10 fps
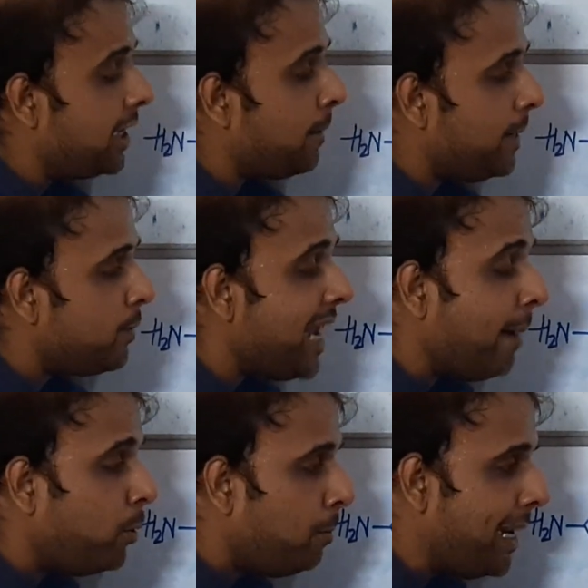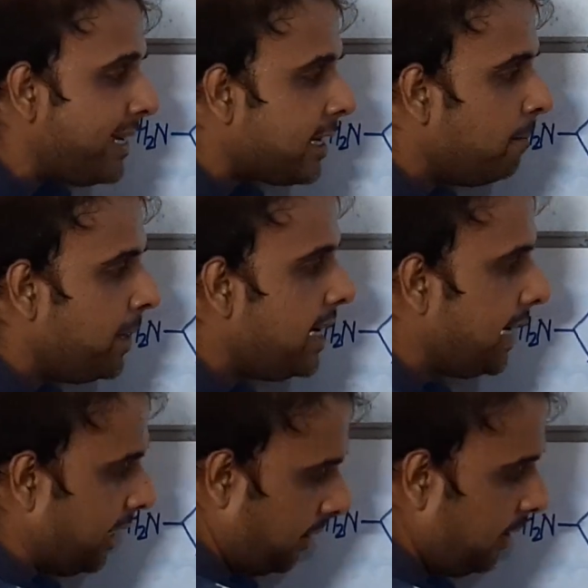That means we have to place something
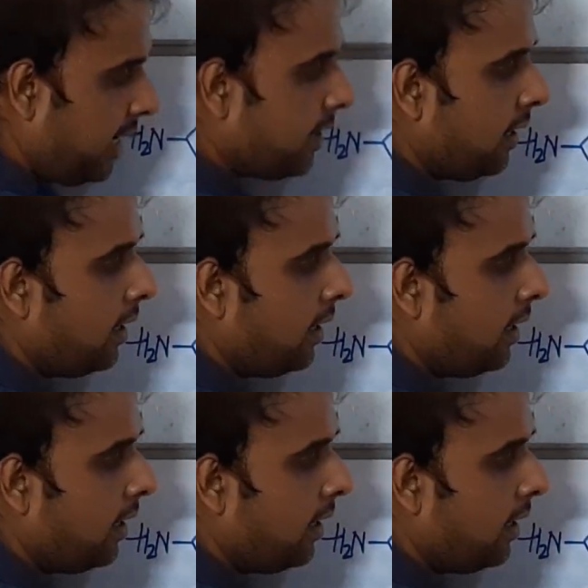here, right?